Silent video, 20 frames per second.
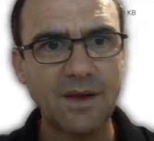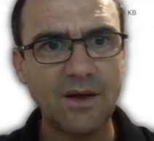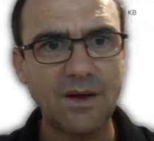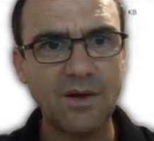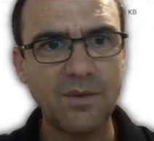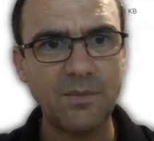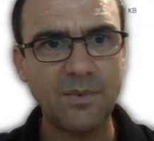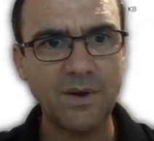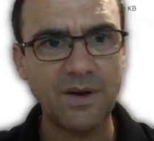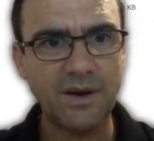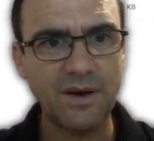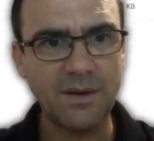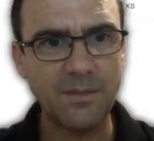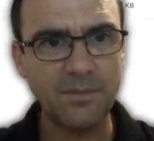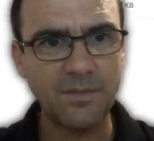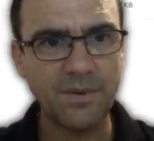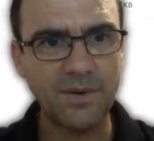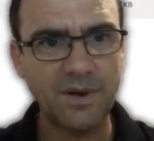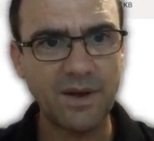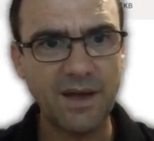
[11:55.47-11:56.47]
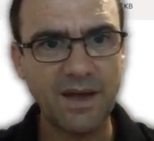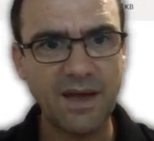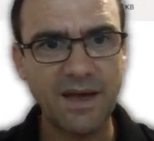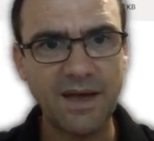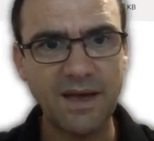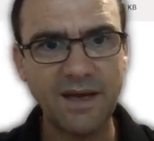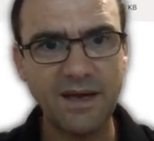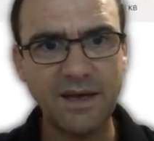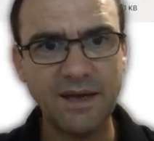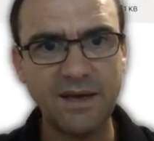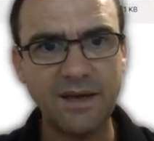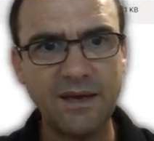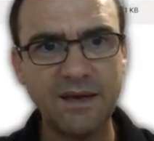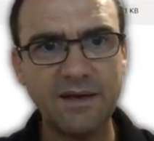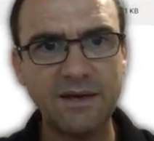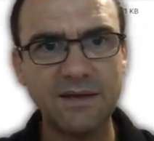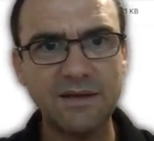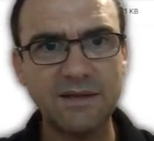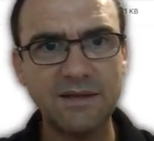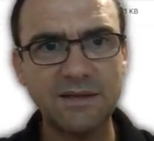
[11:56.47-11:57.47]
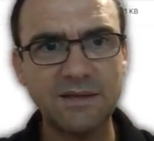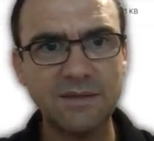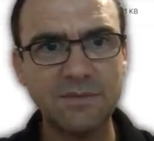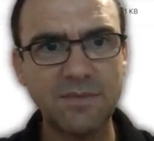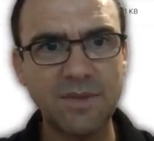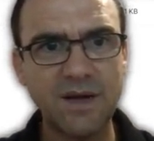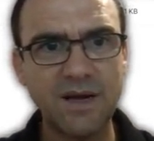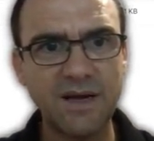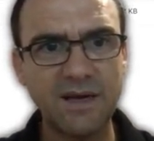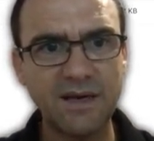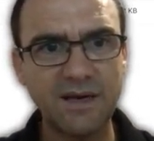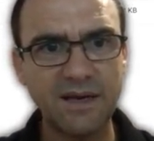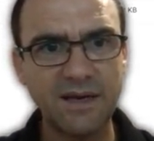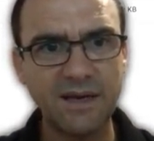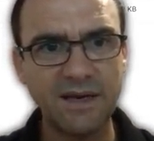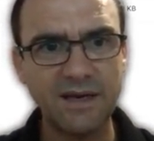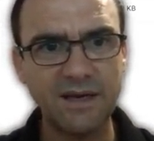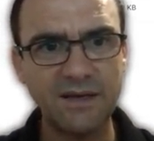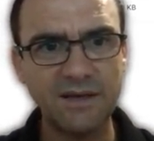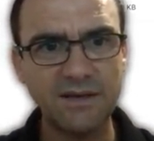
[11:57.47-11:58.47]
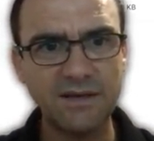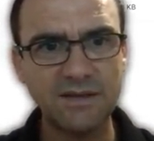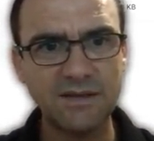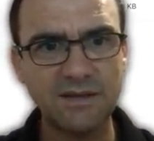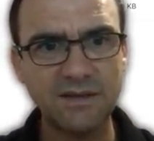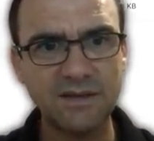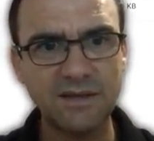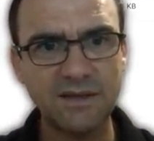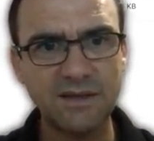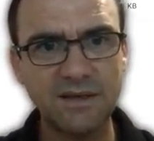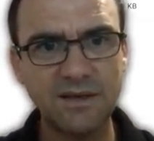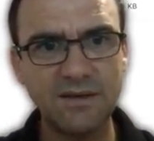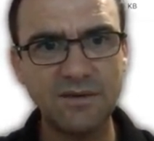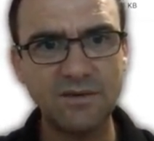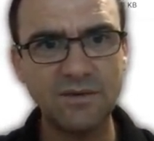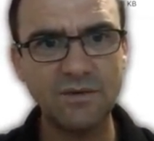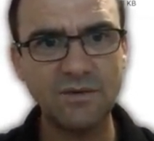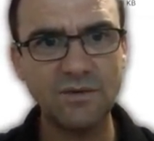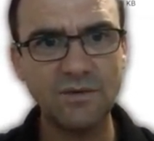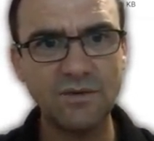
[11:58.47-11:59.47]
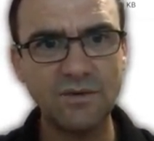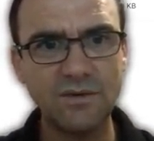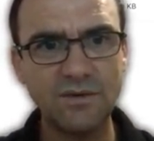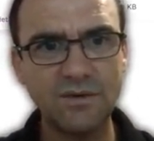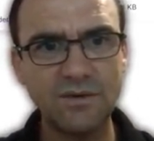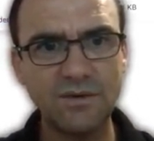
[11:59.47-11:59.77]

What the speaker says: open up a Smart and Skilled